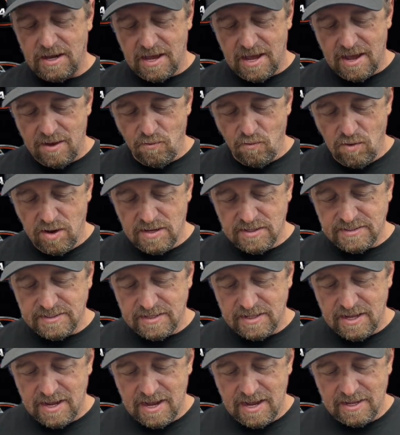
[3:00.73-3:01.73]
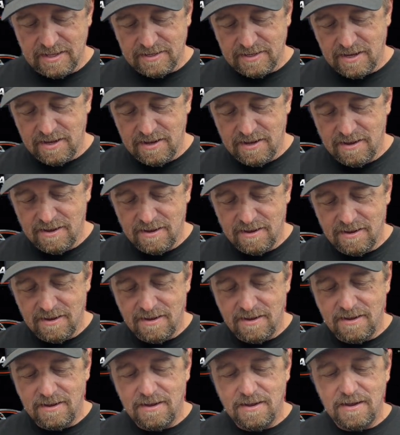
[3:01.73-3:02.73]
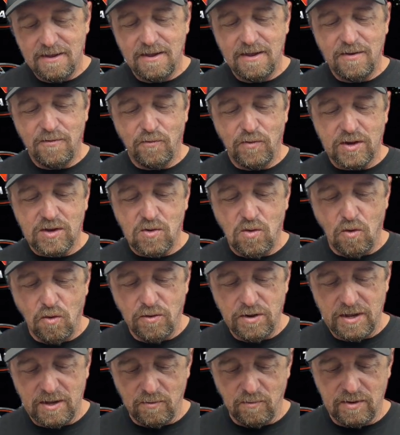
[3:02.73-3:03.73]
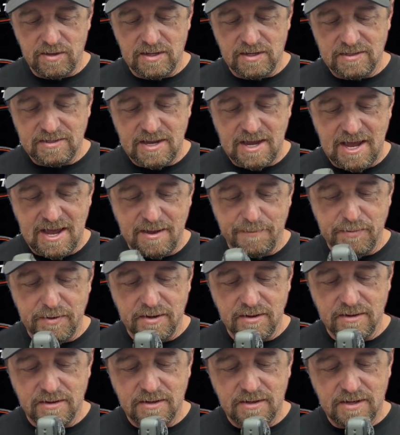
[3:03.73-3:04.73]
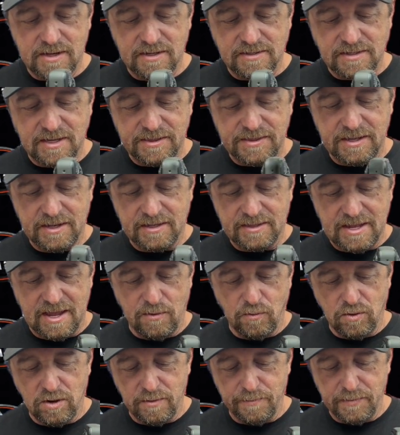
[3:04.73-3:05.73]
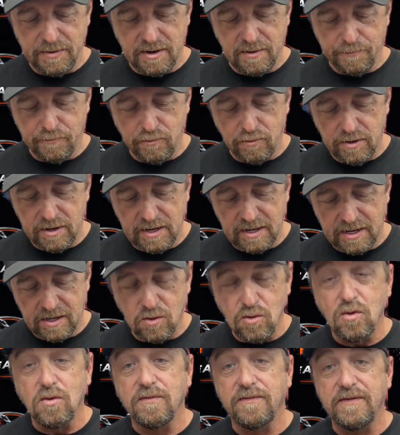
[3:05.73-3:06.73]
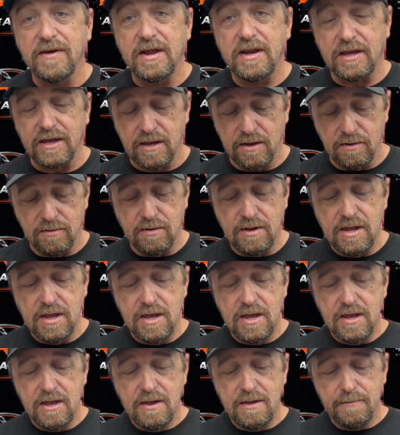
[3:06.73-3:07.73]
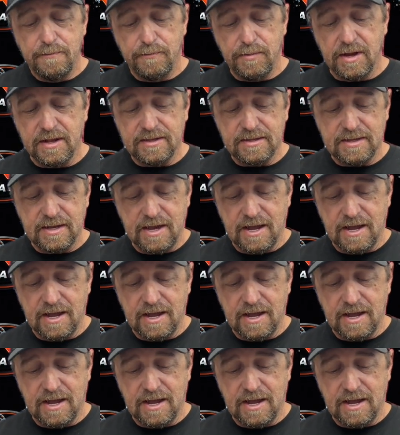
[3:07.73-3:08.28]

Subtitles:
I was not recording when this happened, because I think that would have been a pretty cool video. But